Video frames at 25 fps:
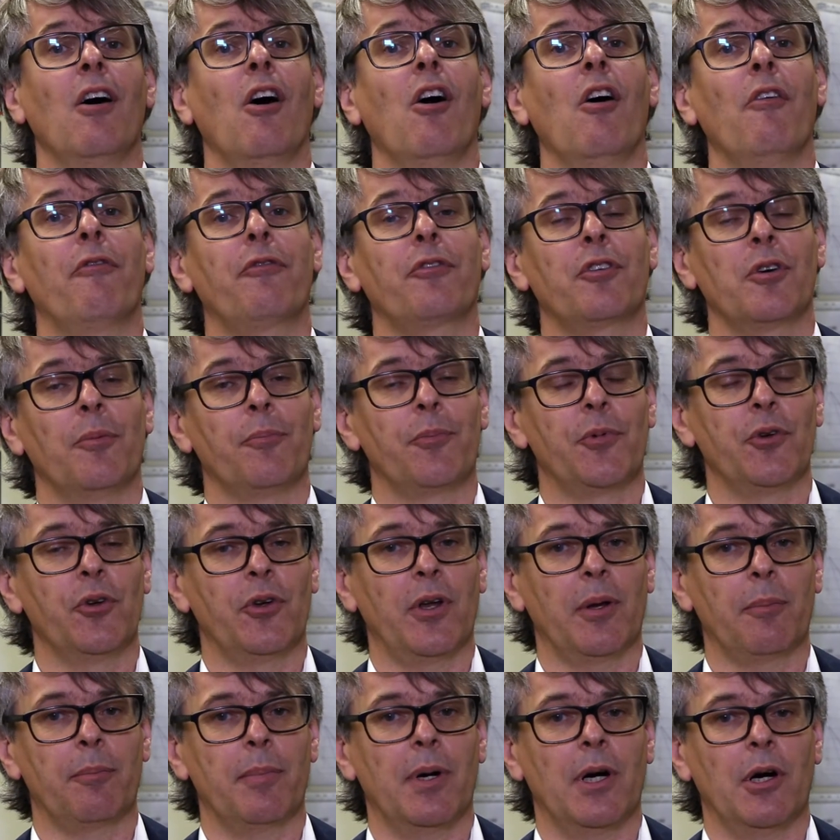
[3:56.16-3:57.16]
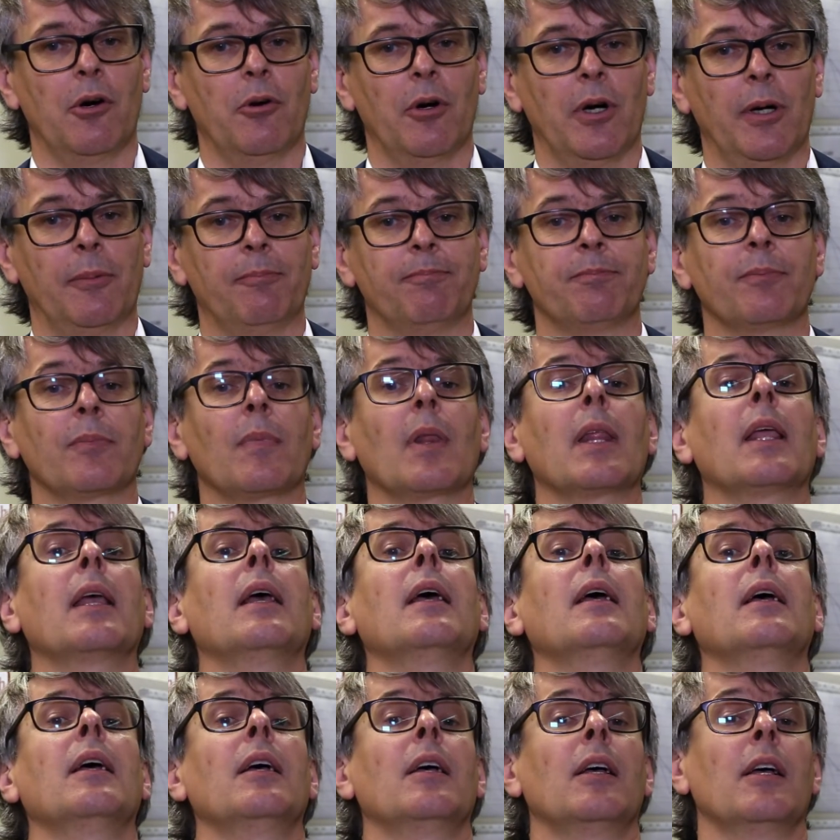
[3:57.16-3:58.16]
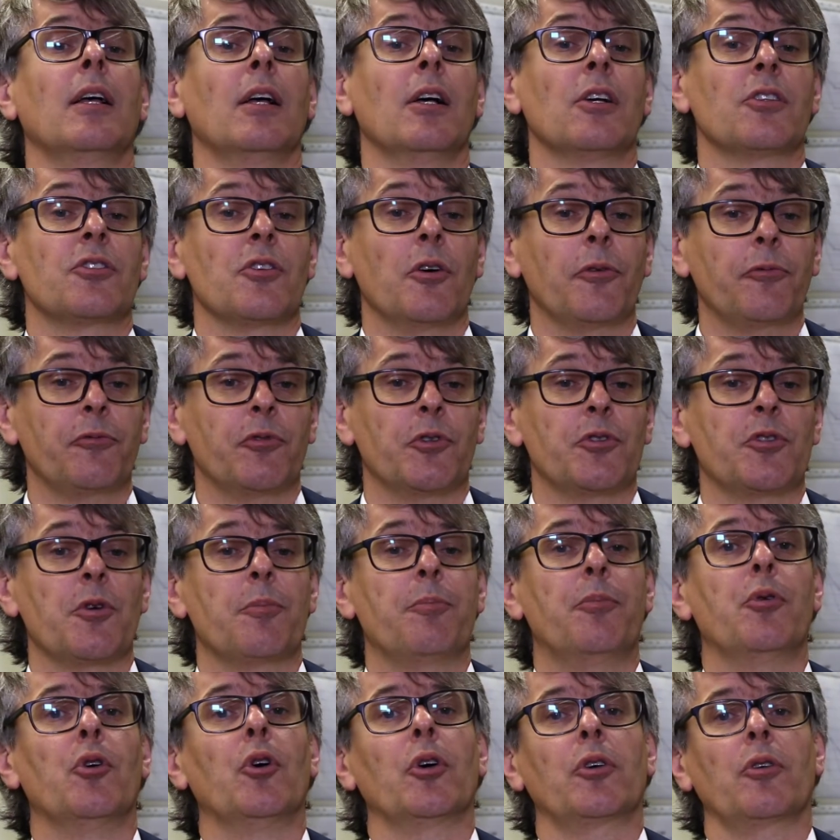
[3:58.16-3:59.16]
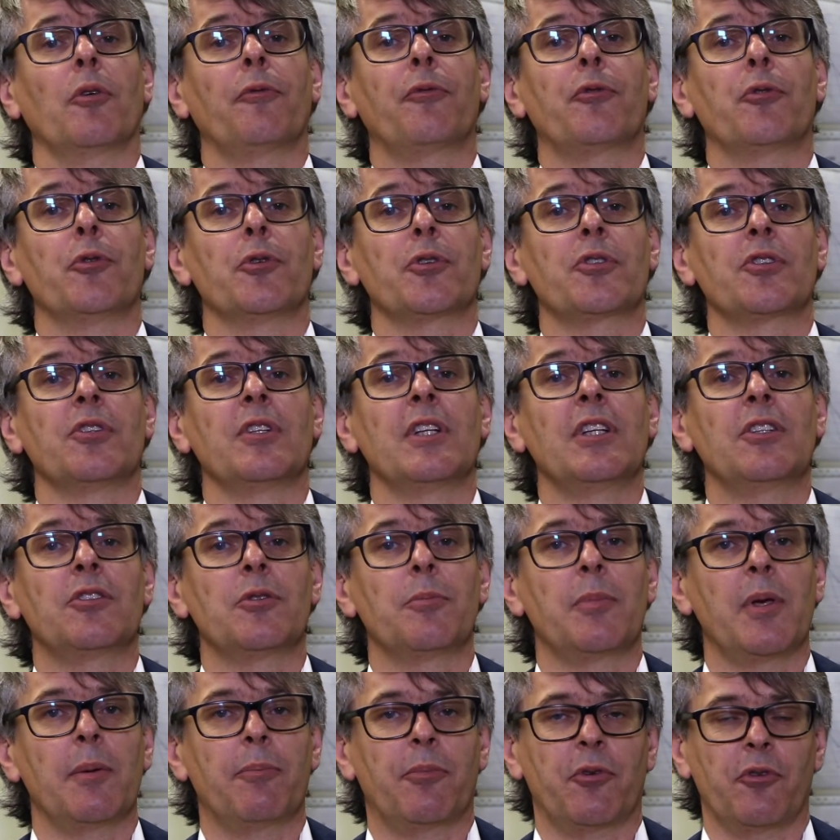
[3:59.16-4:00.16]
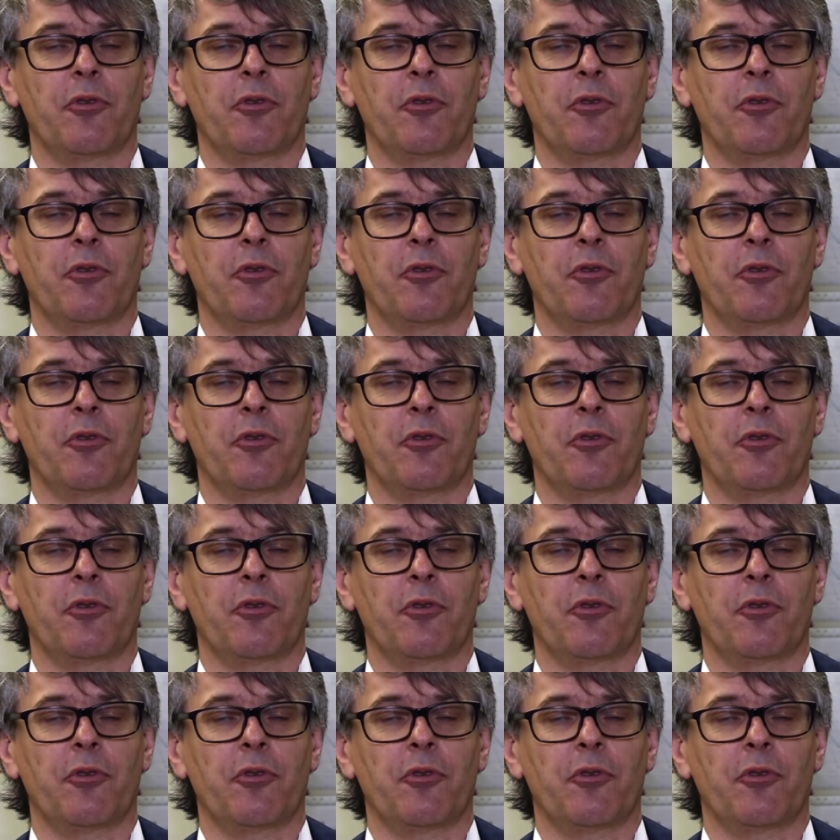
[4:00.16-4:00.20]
of computing power. Software support, of course, need to be